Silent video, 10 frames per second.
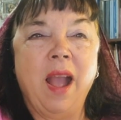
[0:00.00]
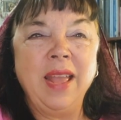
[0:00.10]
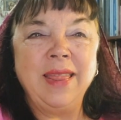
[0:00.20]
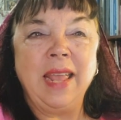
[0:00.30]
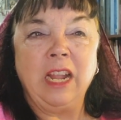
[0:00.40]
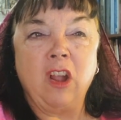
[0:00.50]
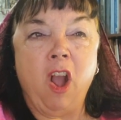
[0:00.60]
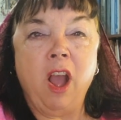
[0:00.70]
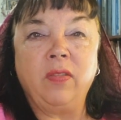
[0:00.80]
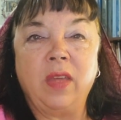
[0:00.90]
I thank
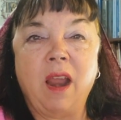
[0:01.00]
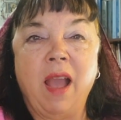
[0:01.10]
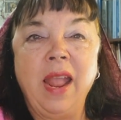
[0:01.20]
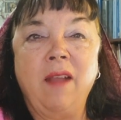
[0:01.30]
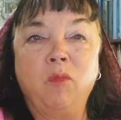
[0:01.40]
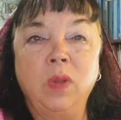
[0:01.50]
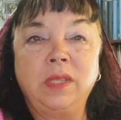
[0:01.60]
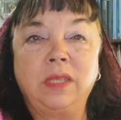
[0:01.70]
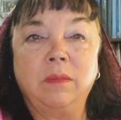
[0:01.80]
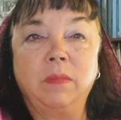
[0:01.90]
God that I have
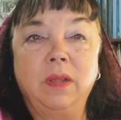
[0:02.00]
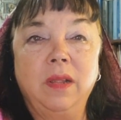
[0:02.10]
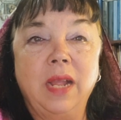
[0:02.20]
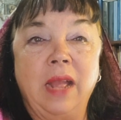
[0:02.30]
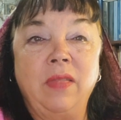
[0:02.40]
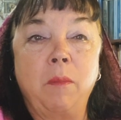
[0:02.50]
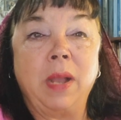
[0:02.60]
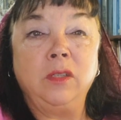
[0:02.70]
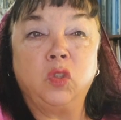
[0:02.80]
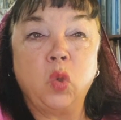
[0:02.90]
wisdom and that
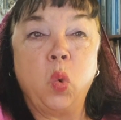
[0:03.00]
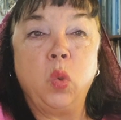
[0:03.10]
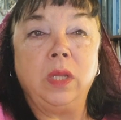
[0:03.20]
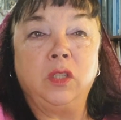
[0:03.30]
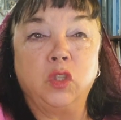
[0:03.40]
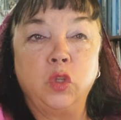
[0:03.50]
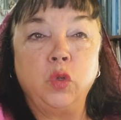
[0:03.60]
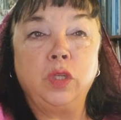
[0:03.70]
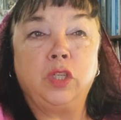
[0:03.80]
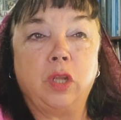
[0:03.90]
my soul is
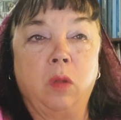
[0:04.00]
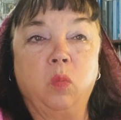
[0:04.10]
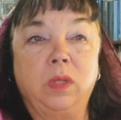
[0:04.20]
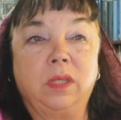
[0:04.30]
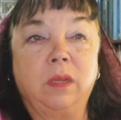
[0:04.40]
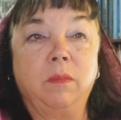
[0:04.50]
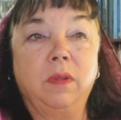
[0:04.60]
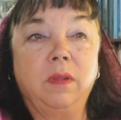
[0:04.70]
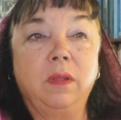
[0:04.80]
nourished on wisdom.